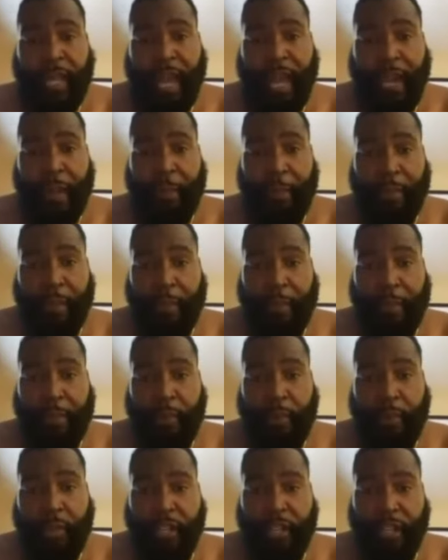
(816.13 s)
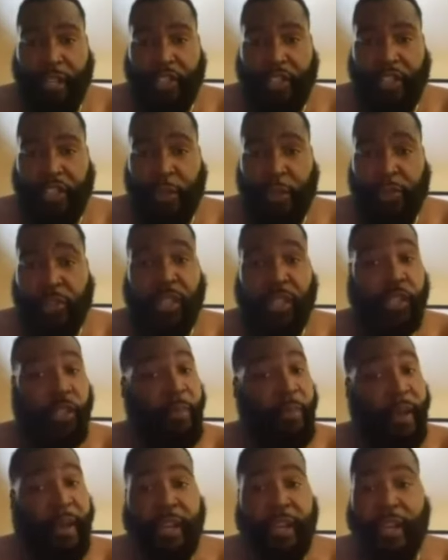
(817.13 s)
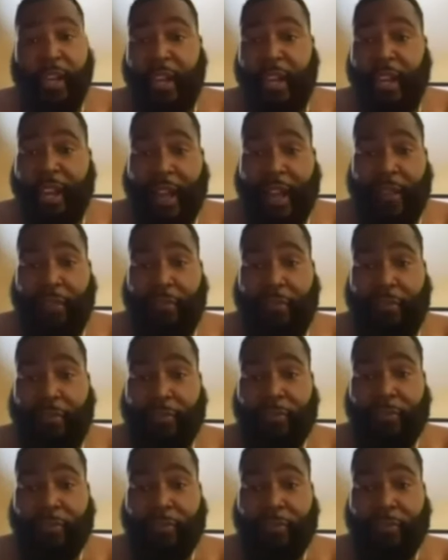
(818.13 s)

I got a big booty and it's juicy. You better cut it out.